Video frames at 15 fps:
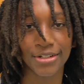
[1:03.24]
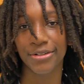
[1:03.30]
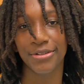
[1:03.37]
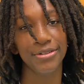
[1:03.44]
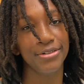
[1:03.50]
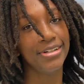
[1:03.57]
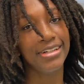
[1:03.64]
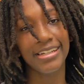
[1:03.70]

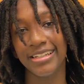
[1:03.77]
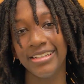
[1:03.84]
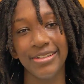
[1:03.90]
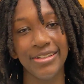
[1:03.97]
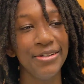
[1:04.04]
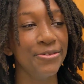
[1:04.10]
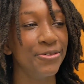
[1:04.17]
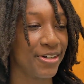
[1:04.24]
know.
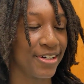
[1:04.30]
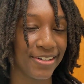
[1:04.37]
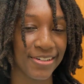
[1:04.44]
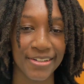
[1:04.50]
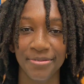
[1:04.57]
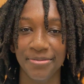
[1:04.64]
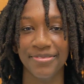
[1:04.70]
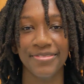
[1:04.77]
If you want to
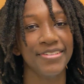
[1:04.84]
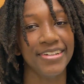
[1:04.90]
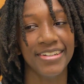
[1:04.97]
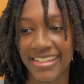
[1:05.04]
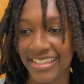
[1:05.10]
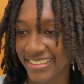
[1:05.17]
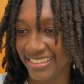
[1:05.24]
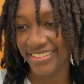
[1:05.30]
know.
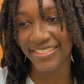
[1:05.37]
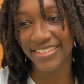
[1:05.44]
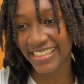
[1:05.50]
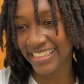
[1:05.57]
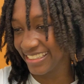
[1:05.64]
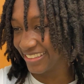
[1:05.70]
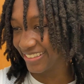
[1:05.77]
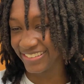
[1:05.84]
I see what
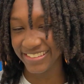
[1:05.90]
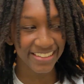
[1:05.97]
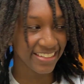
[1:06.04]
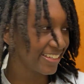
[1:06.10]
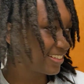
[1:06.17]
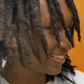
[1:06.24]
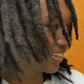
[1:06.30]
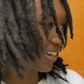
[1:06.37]
he on. You
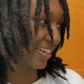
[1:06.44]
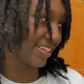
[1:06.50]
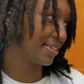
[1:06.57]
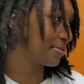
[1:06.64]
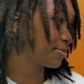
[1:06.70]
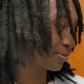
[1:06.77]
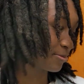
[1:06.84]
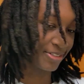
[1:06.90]
yeah. got to
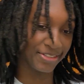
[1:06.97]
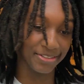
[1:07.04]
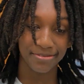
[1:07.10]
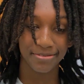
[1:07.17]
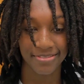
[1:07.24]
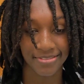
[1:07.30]
give more.